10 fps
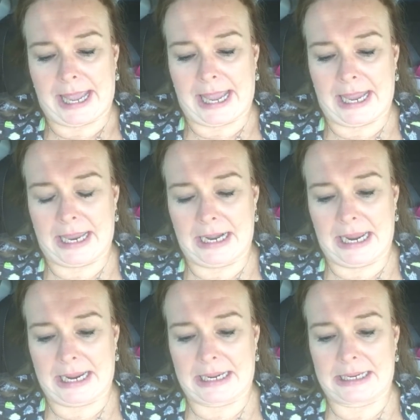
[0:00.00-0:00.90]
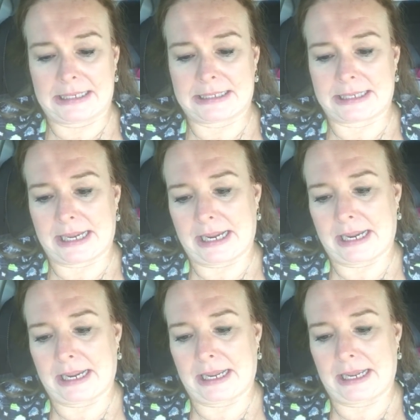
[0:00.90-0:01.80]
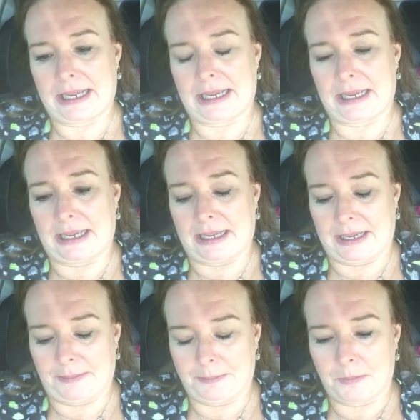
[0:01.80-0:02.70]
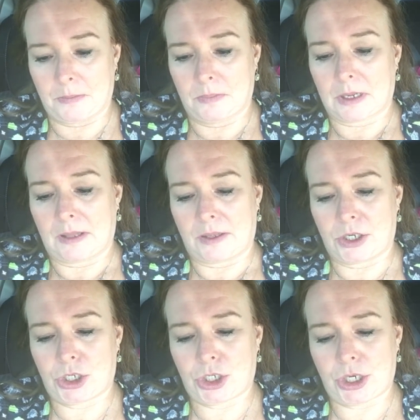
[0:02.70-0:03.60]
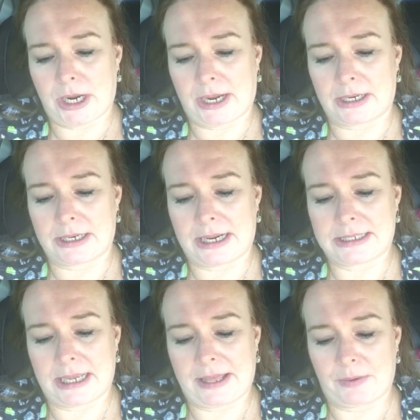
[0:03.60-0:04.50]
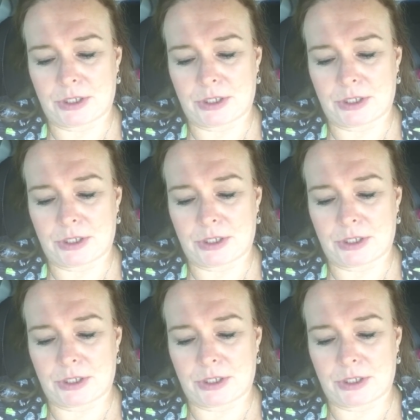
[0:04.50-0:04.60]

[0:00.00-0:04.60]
And like I see, the chic, did I say that